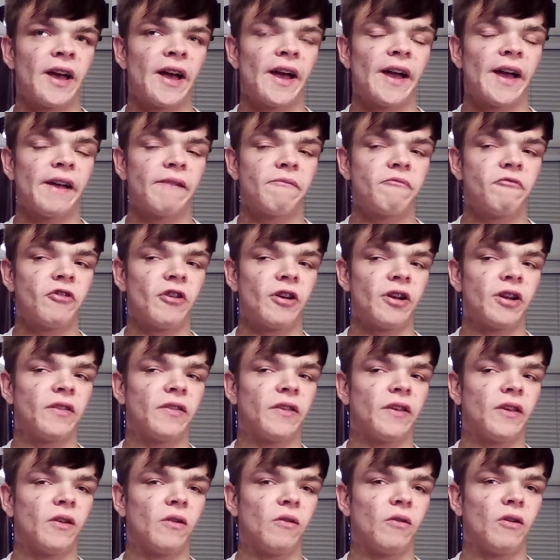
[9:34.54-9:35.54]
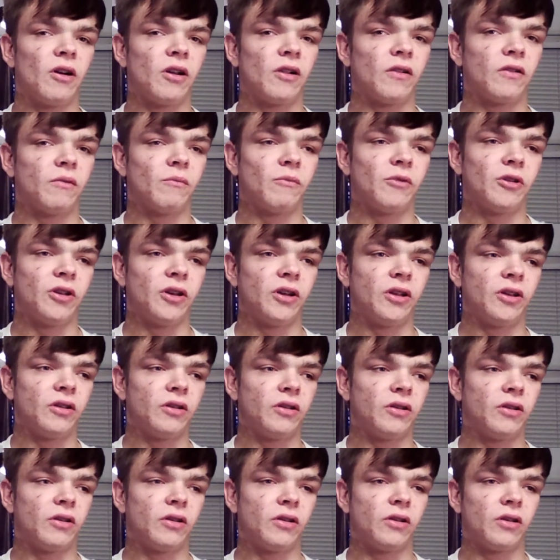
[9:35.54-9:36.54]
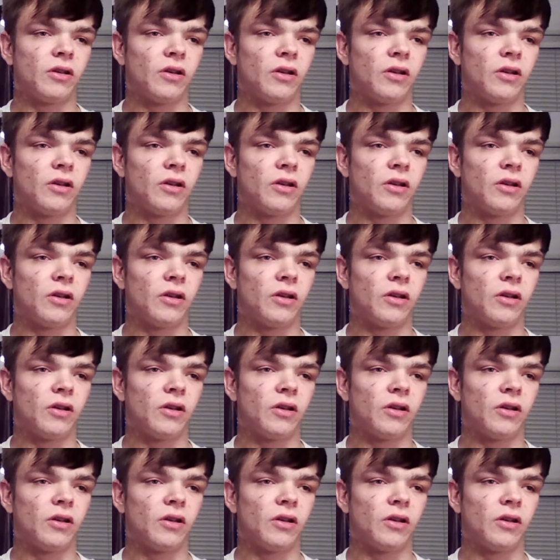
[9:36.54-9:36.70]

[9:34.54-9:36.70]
I am trying to think who got eliminated.